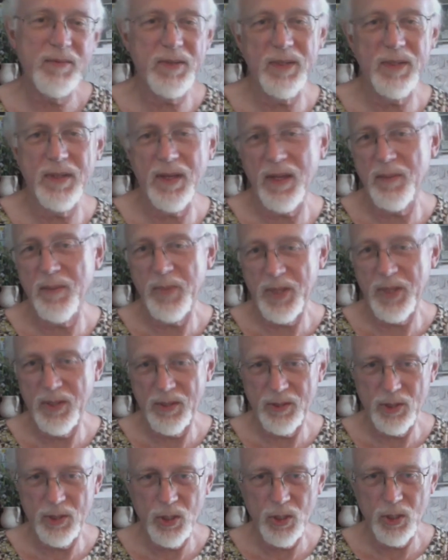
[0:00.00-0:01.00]
the
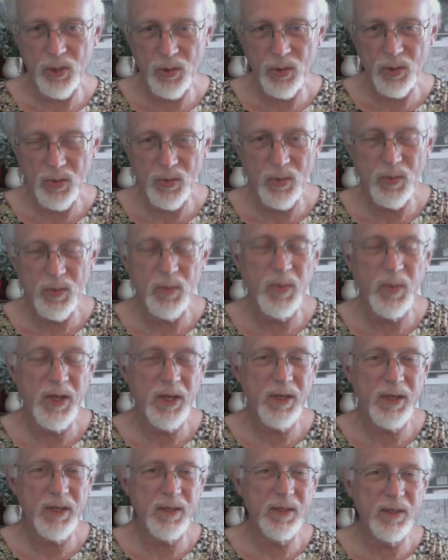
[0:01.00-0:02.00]
banjo back
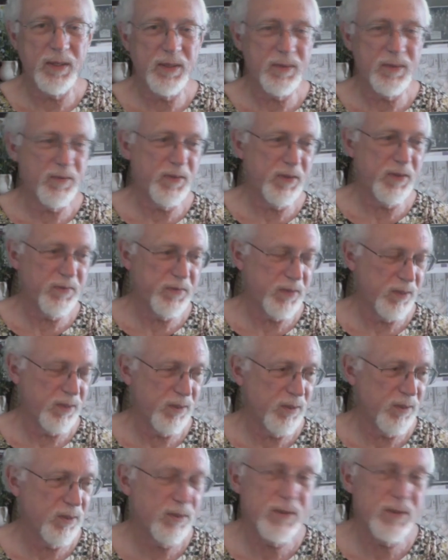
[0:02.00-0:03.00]
in the
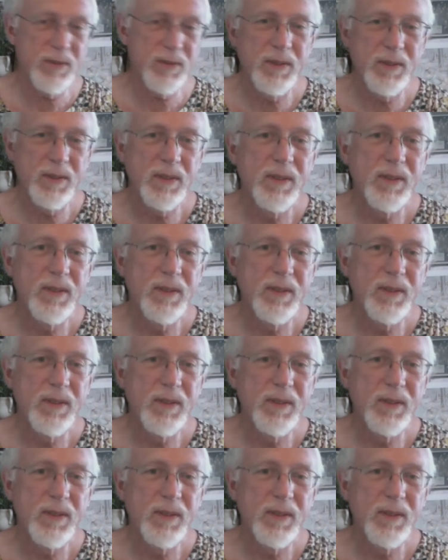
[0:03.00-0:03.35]
50s.